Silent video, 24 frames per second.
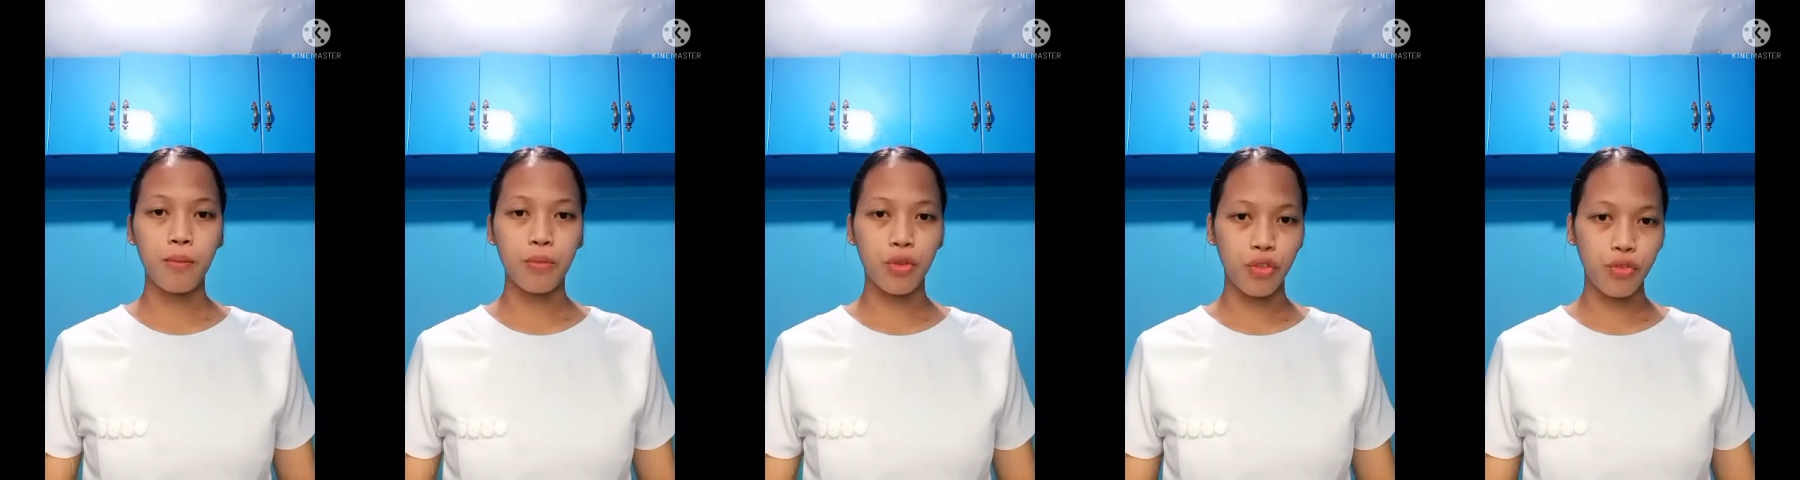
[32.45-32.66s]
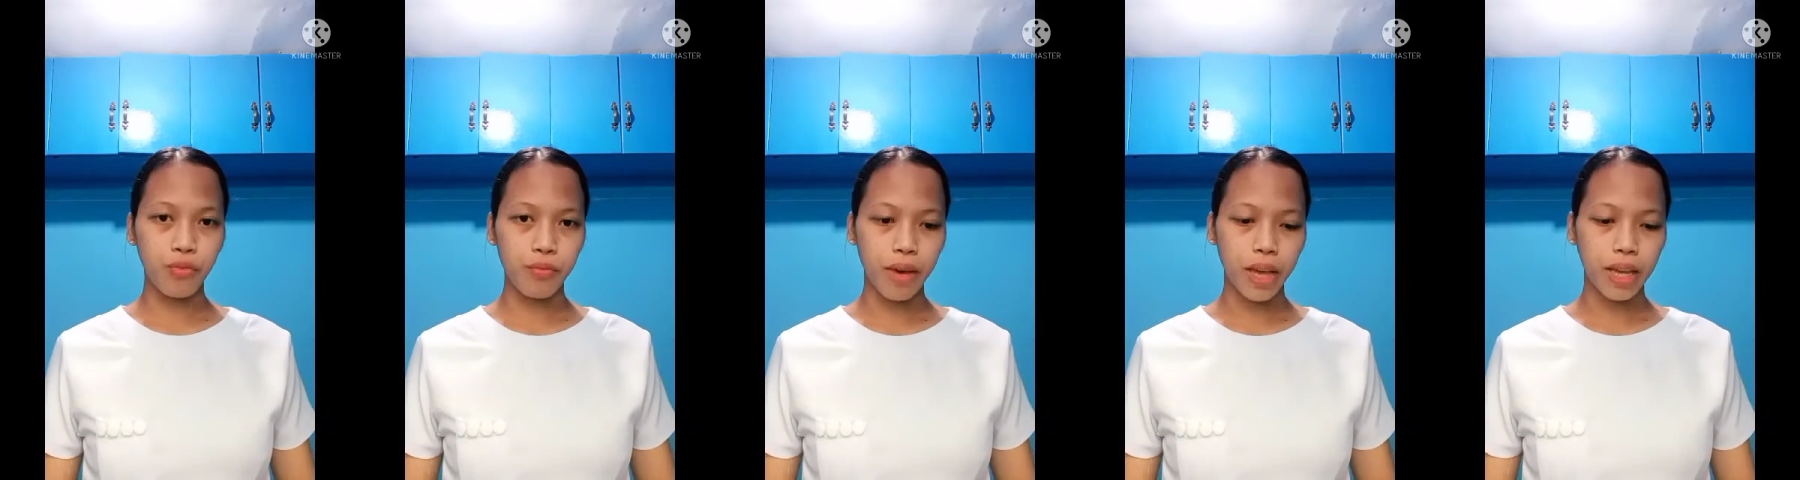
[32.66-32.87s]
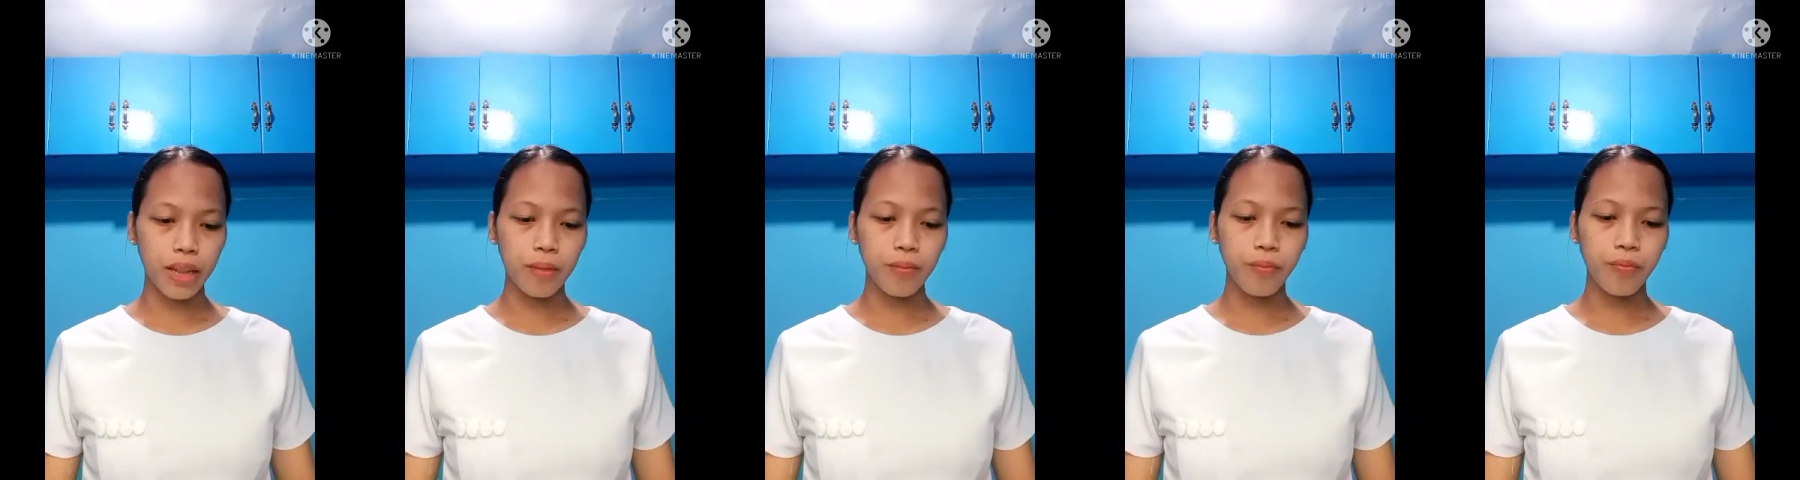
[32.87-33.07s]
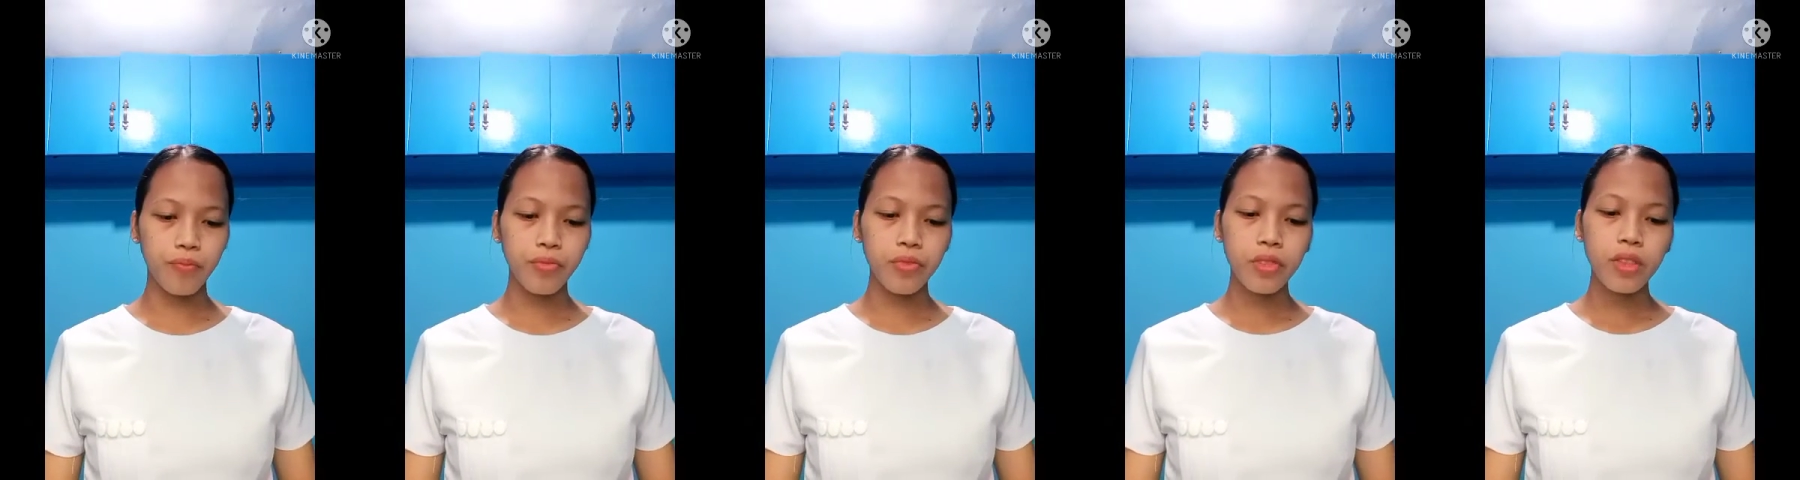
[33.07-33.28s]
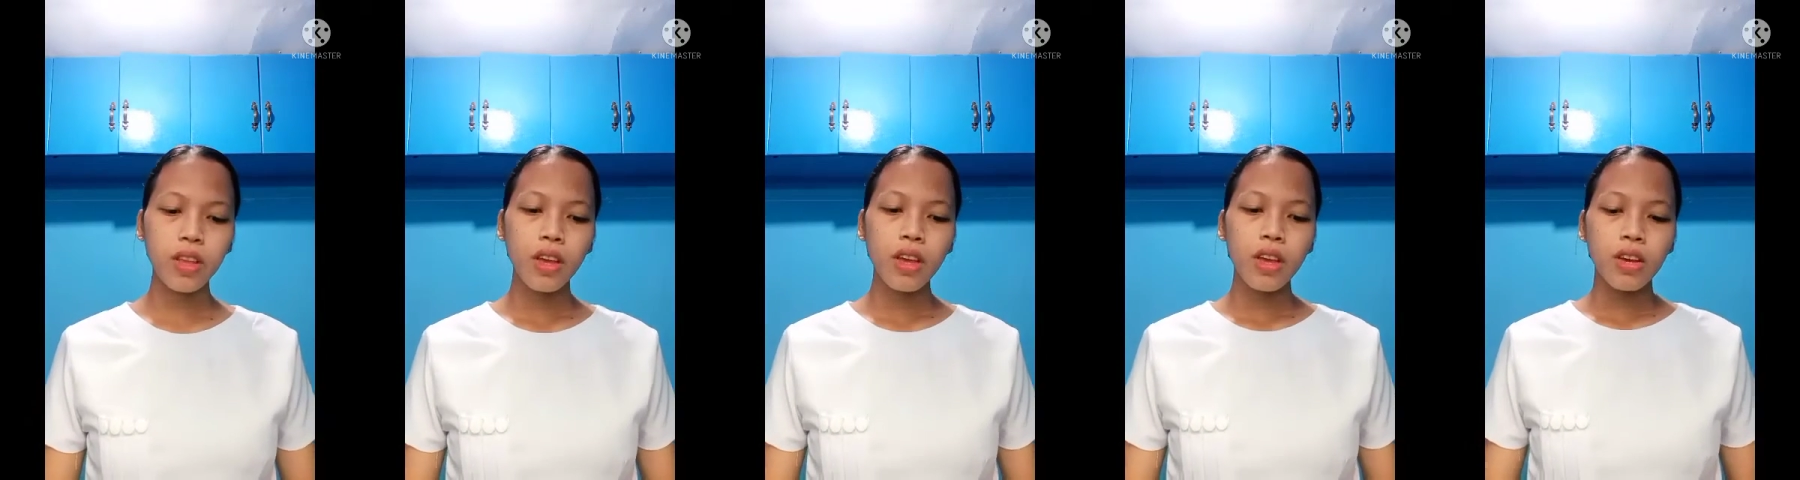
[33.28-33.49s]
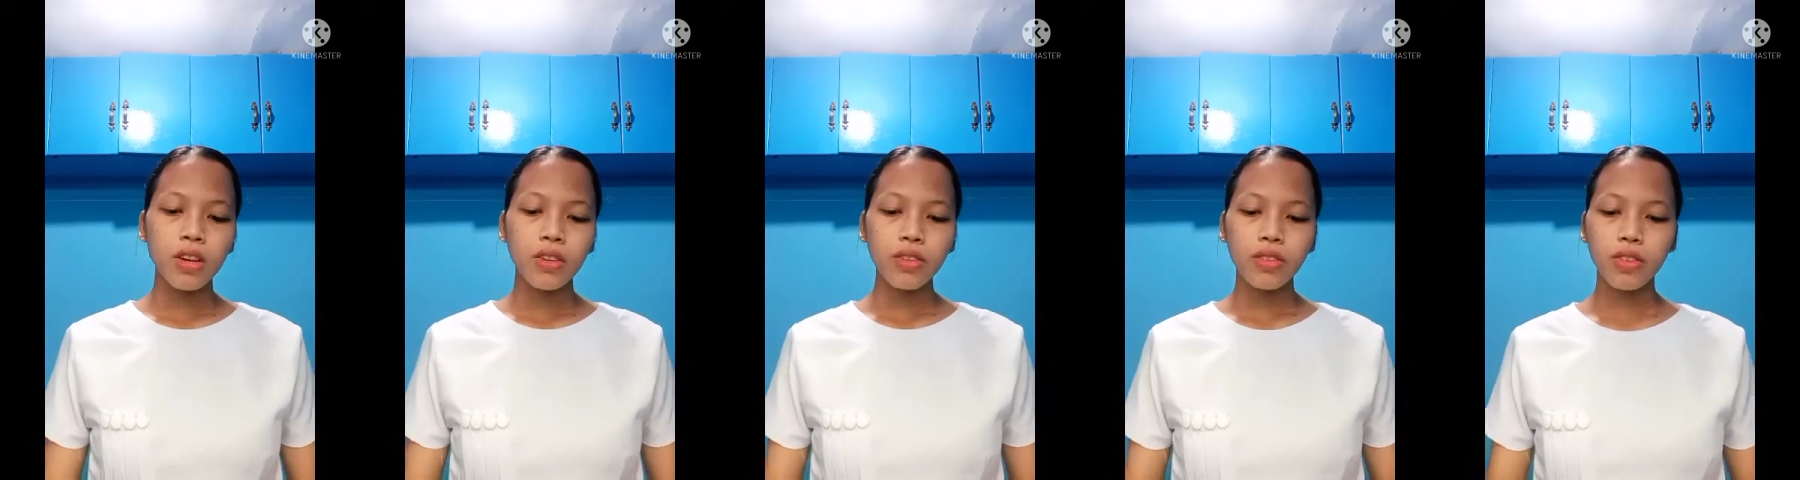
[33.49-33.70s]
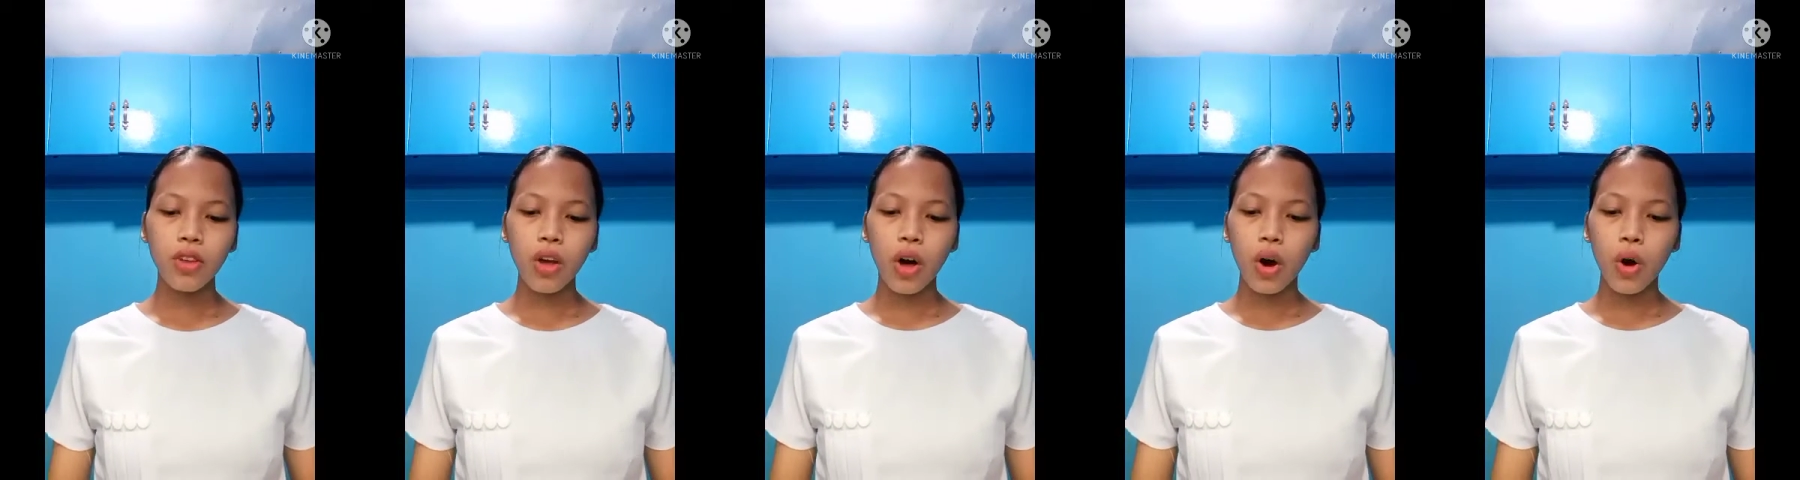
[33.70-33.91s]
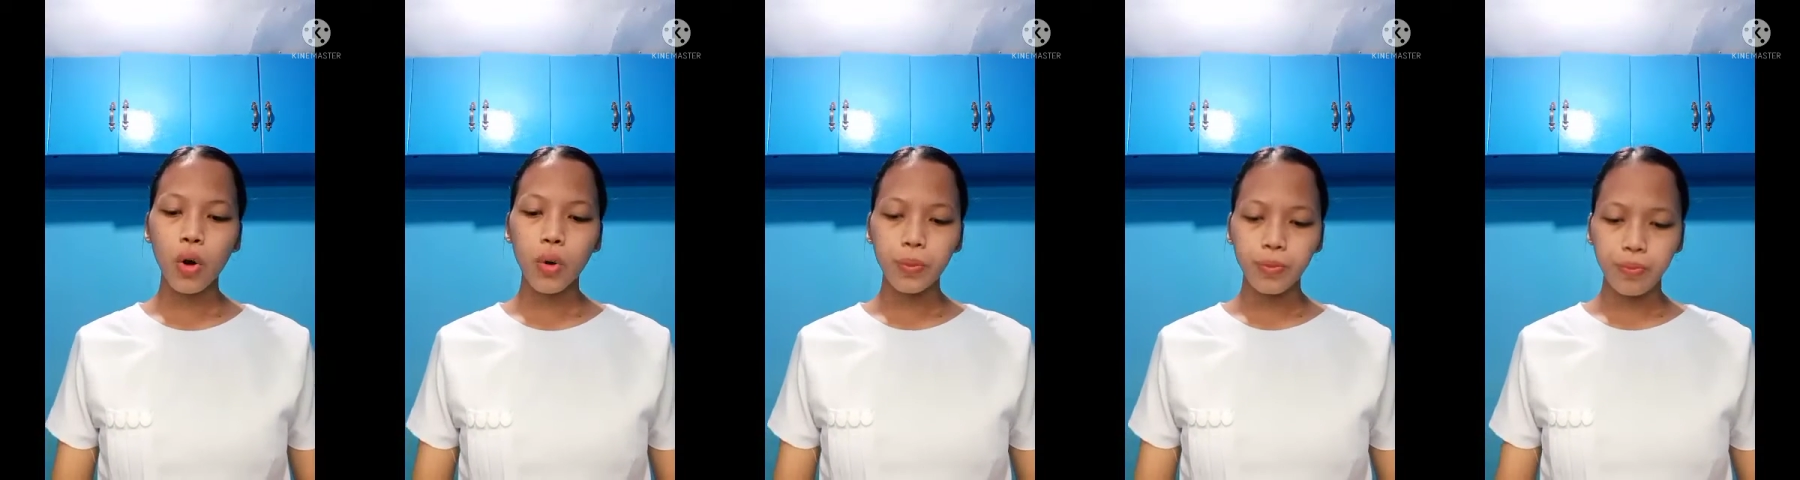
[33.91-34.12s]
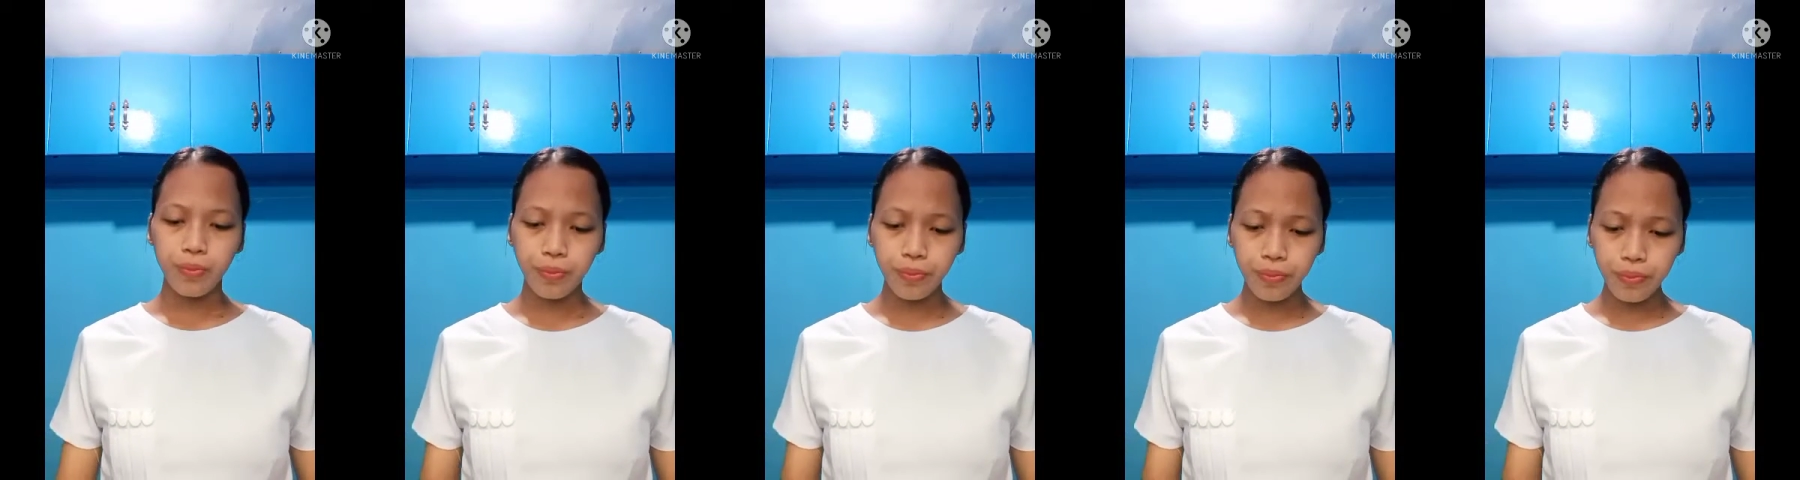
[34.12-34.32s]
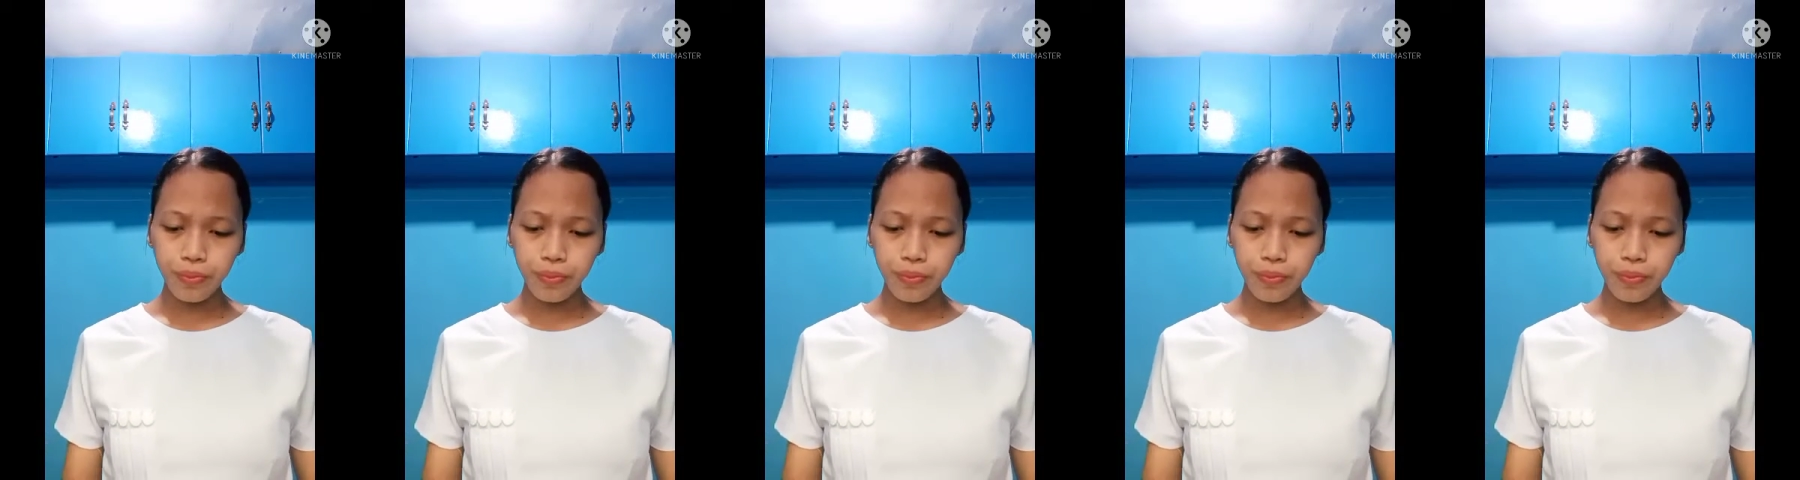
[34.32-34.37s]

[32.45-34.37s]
movement. So